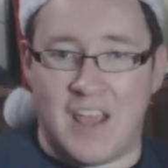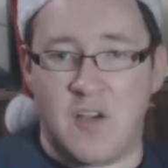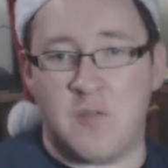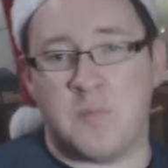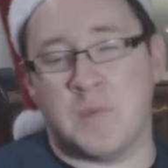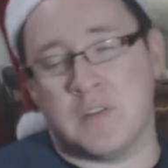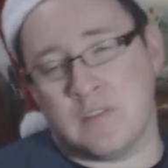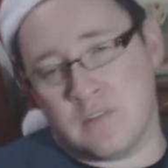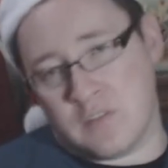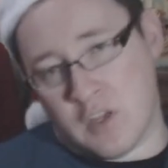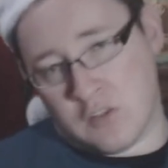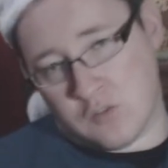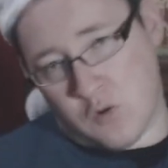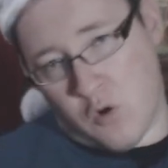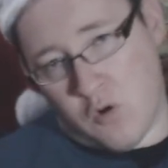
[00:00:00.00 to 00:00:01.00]
Elfman
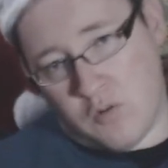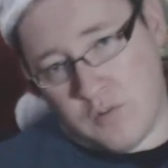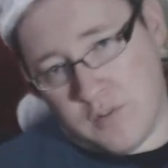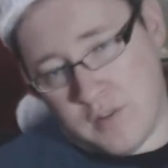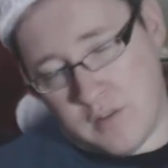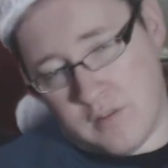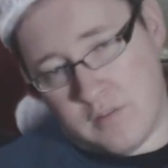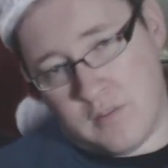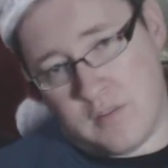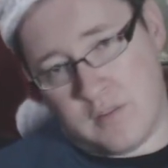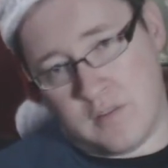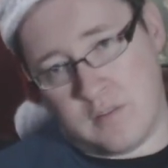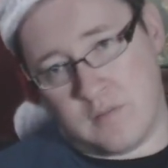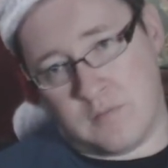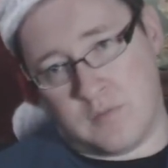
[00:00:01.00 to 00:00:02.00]
does all
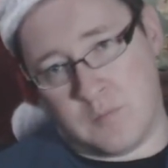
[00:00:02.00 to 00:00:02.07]
the